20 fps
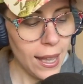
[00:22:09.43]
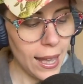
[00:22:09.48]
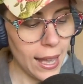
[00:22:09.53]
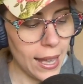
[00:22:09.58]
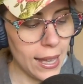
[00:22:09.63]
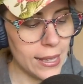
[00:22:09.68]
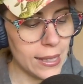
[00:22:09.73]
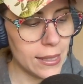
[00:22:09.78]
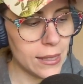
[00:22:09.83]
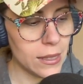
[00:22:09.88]

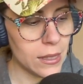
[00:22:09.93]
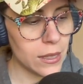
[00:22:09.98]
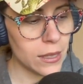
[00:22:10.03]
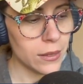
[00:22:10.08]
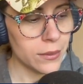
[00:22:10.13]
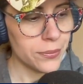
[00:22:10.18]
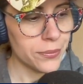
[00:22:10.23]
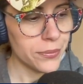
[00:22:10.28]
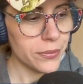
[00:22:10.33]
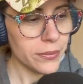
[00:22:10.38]
And
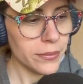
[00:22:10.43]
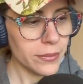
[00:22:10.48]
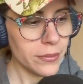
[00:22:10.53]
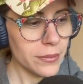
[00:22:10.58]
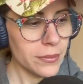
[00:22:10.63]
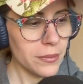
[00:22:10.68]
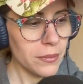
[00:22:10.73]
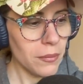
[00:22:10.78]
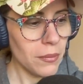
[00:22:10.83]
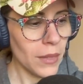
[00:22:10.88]

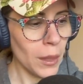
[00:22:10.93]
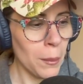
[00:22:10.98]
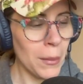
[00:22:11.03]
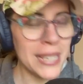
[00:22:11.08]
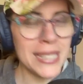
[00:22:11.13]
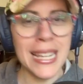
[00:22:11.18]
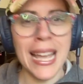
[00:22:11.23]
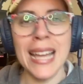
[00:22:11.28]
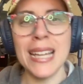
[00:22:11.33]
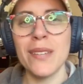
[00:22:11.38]

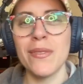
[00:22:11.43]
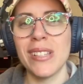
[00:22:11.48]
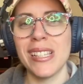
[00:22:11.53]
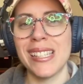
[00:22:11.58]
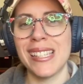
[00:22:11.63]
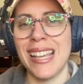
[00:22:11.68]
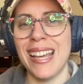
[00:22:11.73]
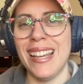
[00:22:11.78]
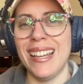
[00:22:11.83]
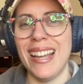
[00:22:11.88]
my dad even
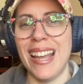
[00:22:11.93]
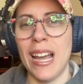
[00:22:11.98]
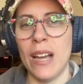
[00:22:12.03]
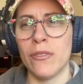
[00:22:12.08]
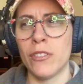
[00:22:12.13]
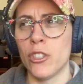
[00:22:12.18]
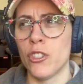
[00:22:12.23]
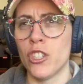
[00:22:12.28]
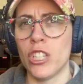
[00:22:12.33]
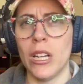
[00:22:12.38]
said
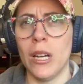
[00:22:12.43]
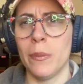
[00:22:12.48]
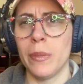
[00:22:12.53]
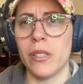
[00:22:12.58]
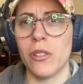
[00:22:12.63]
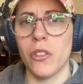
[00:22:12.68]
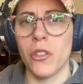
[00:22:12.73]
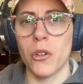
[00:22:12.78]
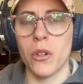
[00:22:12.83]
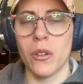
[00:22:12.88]
after
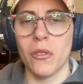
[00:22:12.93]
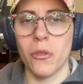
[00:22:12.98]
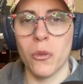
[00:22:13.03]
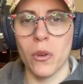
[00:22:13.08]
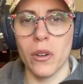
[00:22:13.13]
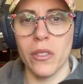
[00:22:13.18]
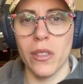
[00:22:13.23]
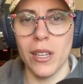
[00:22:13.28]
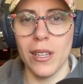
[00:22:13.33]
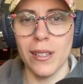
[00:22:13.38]
Giambi's third or
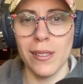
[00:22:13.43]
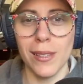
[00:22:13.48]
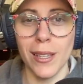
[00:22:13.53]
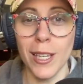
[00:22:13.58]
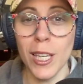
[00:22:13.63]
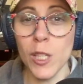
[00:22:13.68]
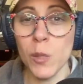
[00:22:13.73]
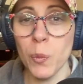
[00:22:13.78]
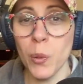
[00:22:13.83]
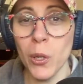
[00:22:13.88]
fourth hit, he's
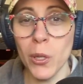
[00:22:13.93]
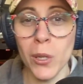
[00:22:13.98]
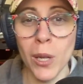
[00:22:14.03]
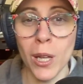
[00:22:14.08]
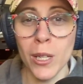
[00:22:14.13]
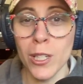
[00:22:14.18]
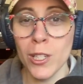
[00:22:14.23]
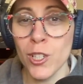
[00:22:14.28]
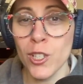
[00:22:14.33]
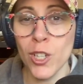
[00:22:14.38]
like, he's putting
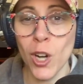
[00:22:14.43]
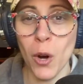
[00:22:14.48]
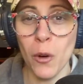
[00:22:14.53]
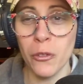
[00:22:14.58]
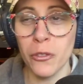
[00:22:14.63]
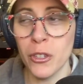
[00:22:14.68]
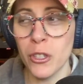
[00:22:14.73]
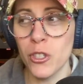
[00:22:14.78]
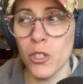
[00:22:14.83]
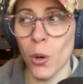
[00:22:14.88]
on a show
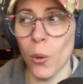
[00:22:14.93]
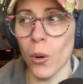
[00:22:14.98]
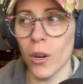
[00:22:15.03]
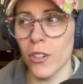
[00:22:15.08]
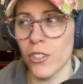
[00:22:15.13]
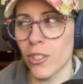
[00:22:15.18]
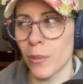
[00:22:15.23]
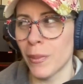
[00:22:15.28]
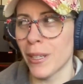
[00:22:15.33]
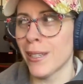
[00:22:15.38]
for
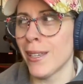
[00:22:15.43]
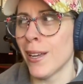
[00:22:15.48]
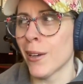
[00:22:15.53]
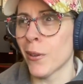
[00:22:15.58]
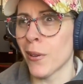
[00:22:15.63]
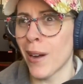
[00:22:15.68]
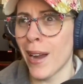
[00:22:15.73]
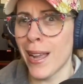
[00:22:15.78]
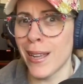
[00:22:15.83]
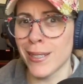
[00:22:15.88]
George. I'm like, yeah,
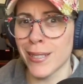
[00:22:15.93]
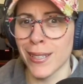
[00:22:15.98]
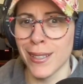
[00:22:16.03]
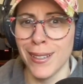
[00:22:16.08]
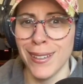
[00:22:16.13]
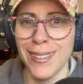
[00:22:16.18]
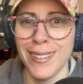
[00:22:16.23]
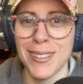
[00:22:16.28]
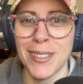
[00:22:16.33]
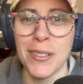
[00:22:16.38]
great.
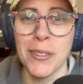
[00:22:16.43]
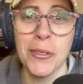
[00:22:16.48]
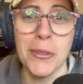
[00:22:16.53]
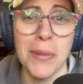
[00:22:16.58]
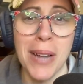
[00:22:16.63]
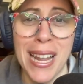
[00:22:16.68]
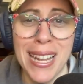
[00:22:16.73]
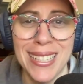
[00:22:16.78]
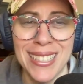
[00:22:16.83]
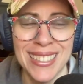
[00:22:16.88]

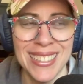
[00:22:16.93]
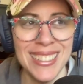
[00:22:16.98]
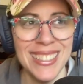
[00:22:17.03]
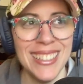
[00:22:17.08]
Great.